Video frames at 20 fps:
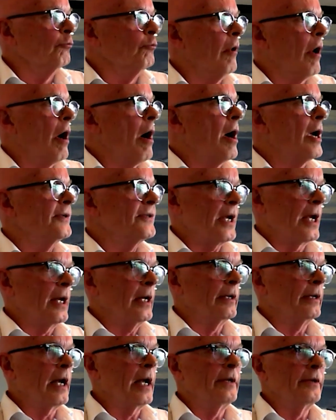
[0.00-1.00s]
rise
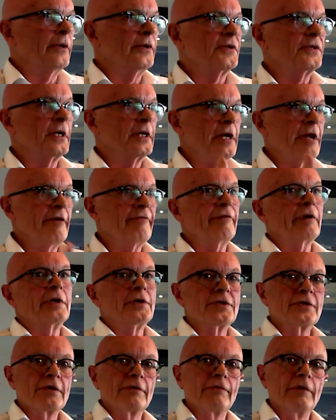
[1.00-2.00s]
and the
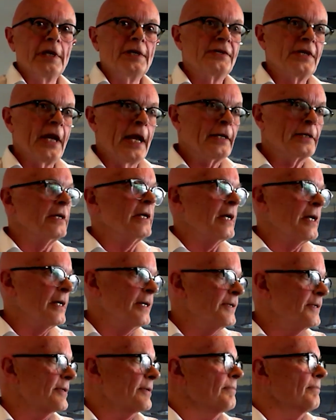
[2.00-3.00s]
significance of these
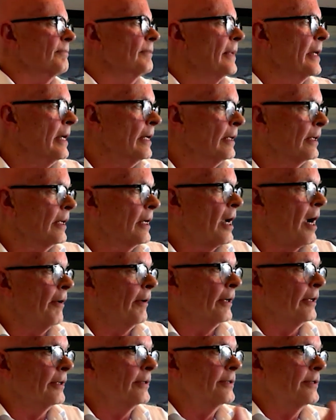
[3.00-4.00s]
entities in
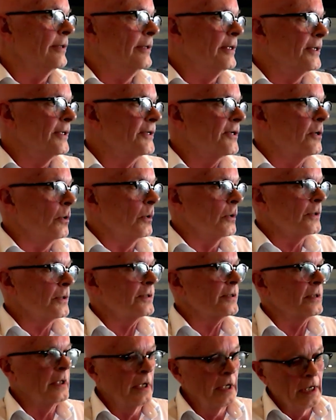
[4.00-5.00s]
current
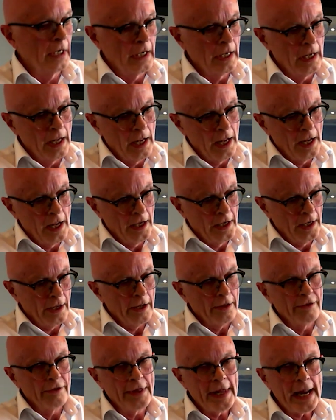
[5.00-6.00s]
discourse,
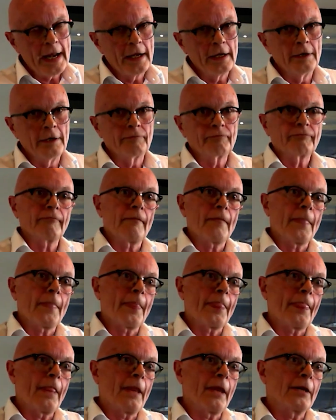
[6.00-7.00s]
then
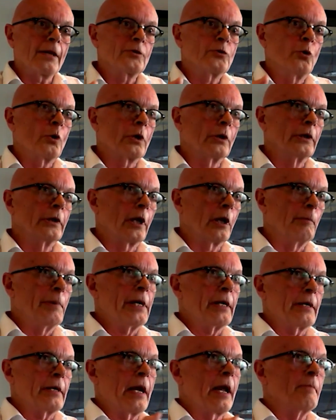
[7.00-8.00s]
talk a little
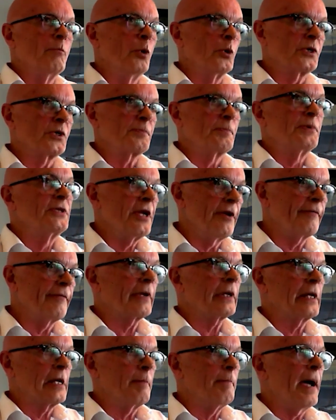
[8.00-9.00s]
bit more
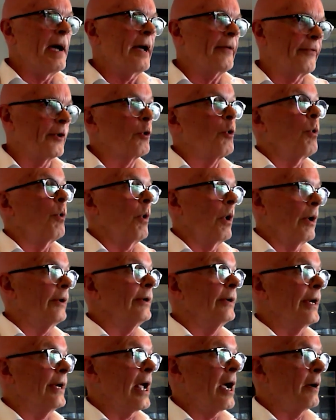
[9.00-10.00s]
specifically about the Quad
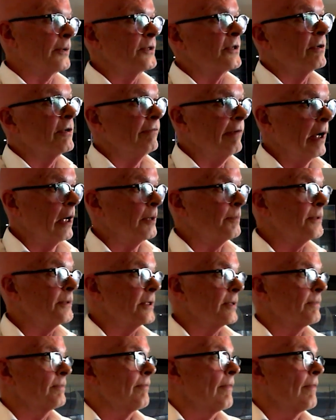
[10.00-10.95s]
and how it's developed,